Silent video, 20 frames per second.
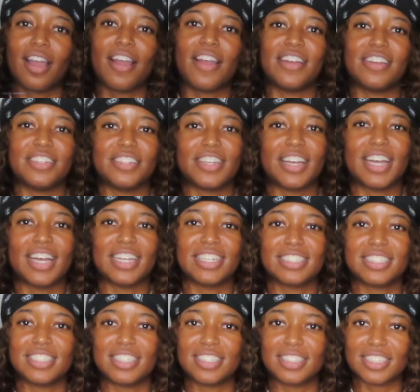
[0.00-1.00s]
Alright you
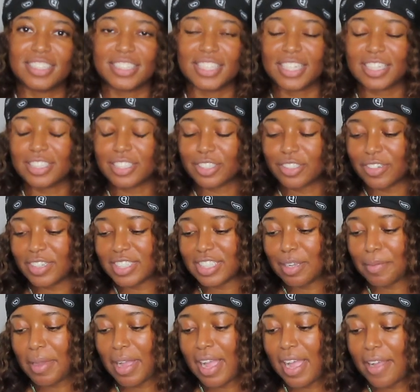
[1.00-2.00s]
guys, the second story
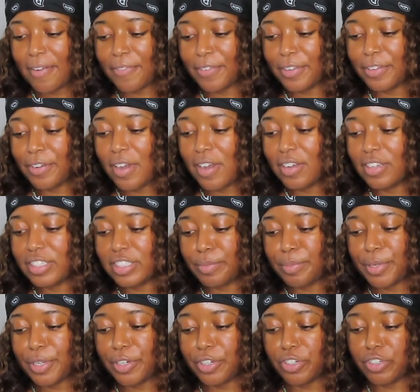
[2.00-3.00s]
time I have for y'all is a
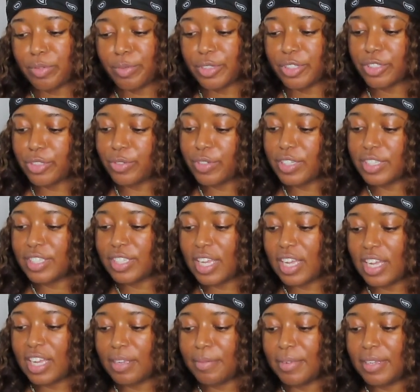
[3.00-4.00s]
paranormal story
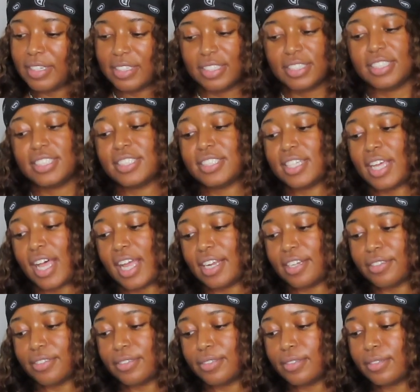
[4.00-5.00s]
time, and it is
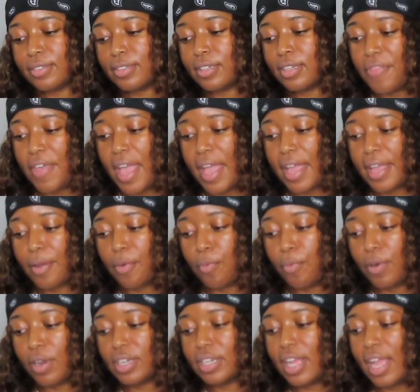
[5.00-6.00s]
titled That
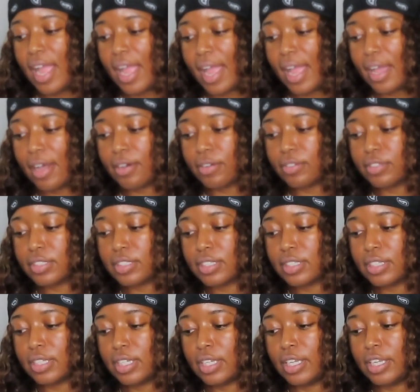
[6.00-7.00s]
One
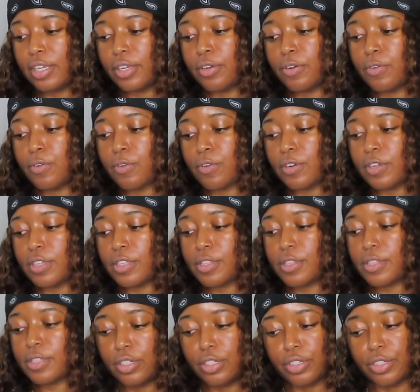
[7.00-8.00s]
House in
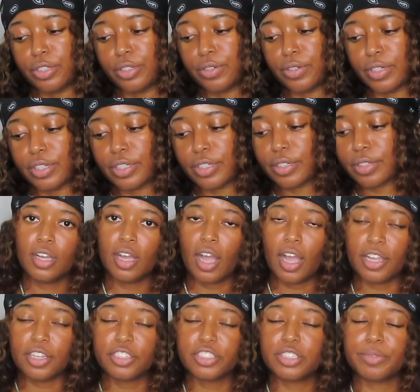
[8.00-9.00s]
Corinth, New York.
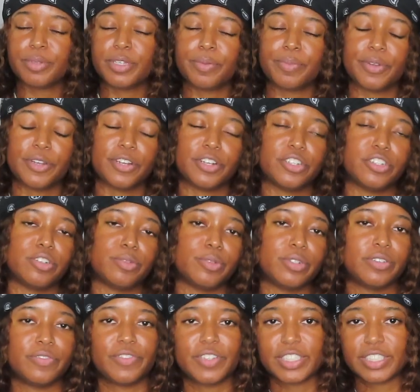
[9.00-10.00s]
I used to be a
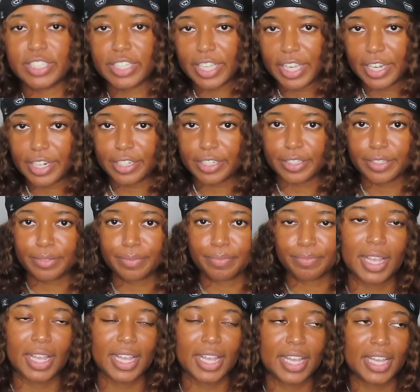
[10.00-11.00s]
paranormal investigator,
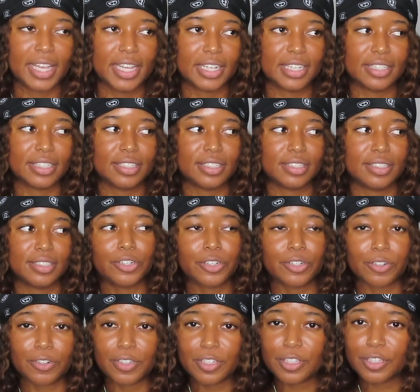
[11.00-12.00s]
and
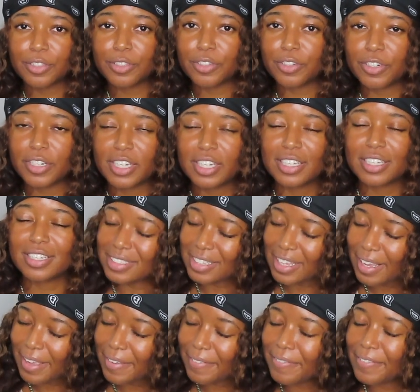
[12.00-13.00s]
Corinth, New York
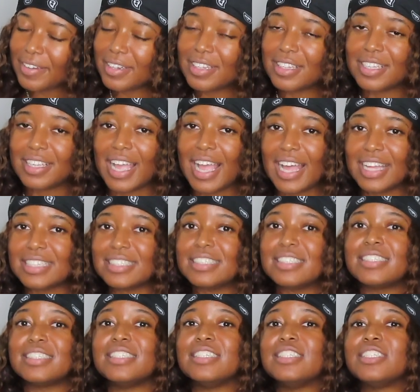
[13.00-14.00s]
definitely has
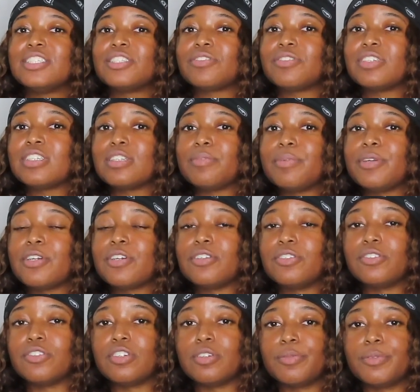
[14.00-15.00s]
this history in the
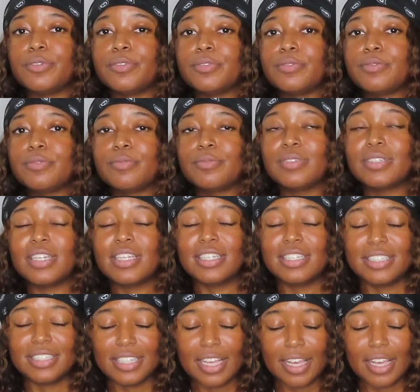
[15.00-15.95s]
paranormal.